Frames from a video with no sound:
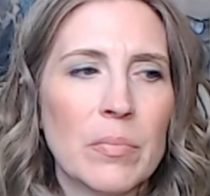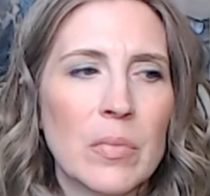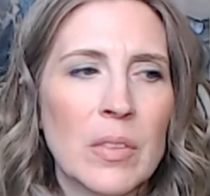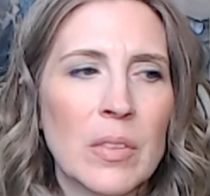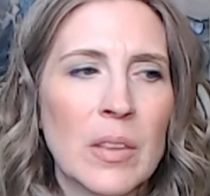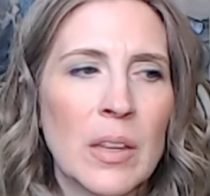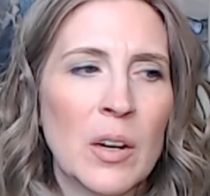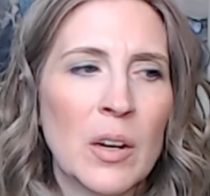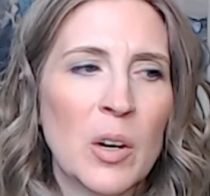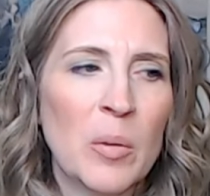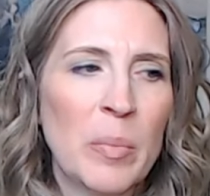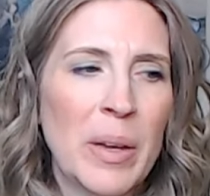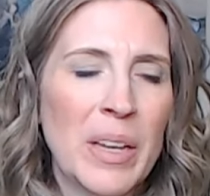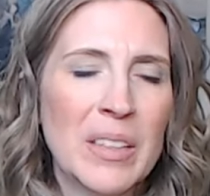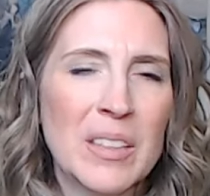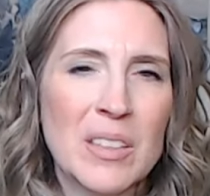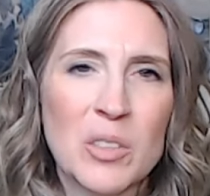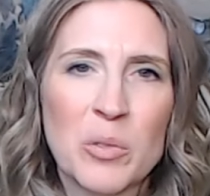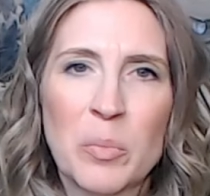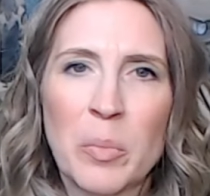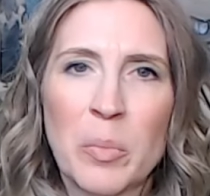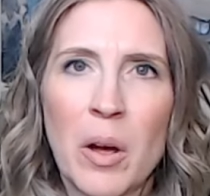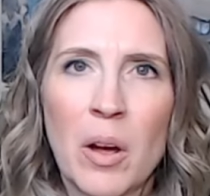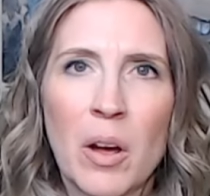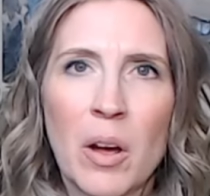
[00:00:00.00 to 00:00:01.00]
that our pets
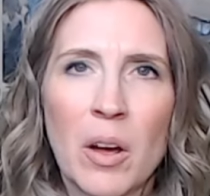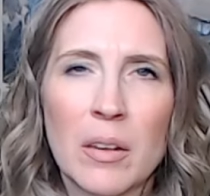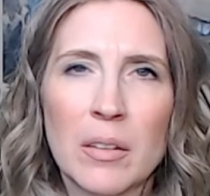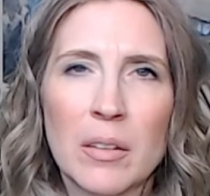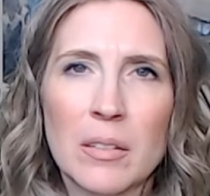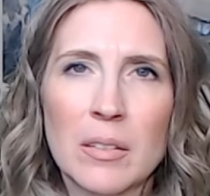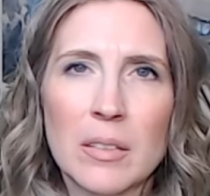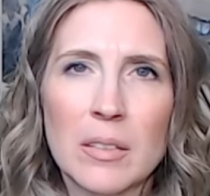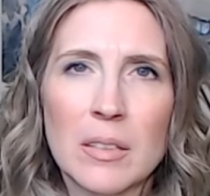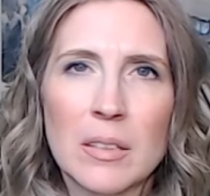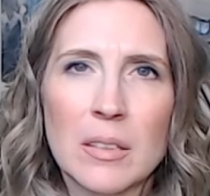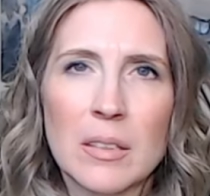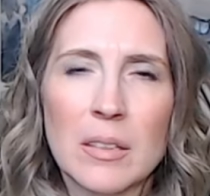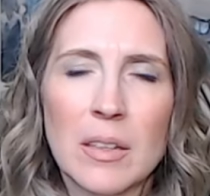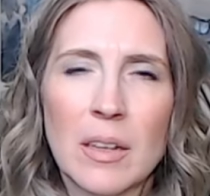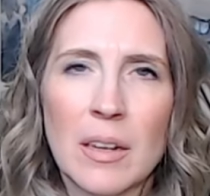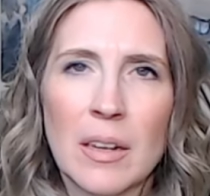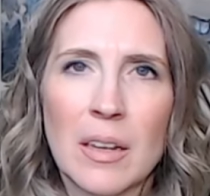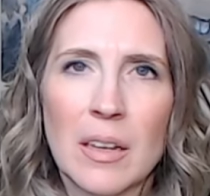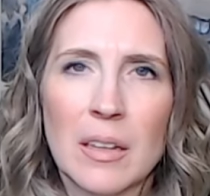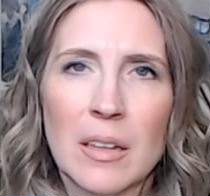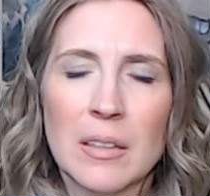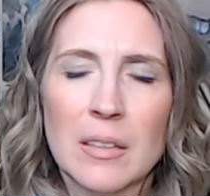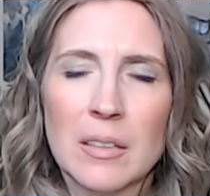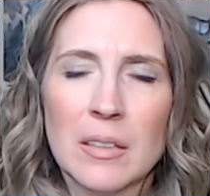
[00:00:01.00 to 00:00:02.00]
are pawns. I
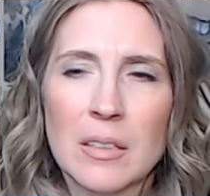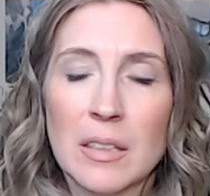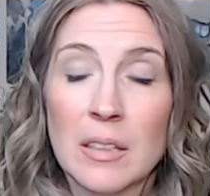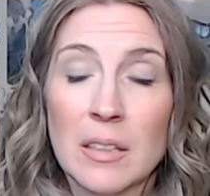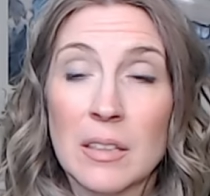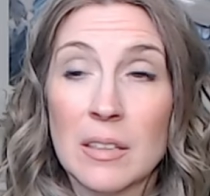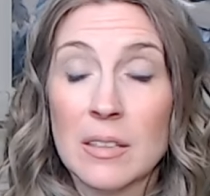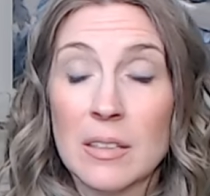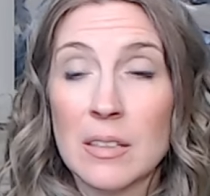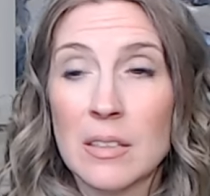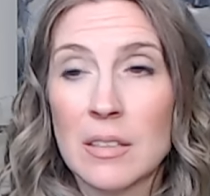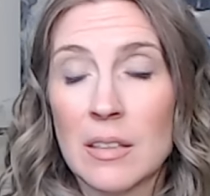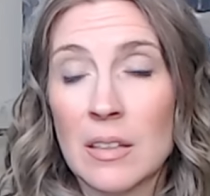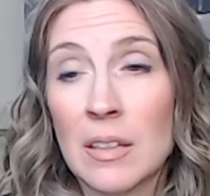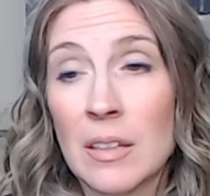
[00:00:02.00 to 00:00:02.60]
guess is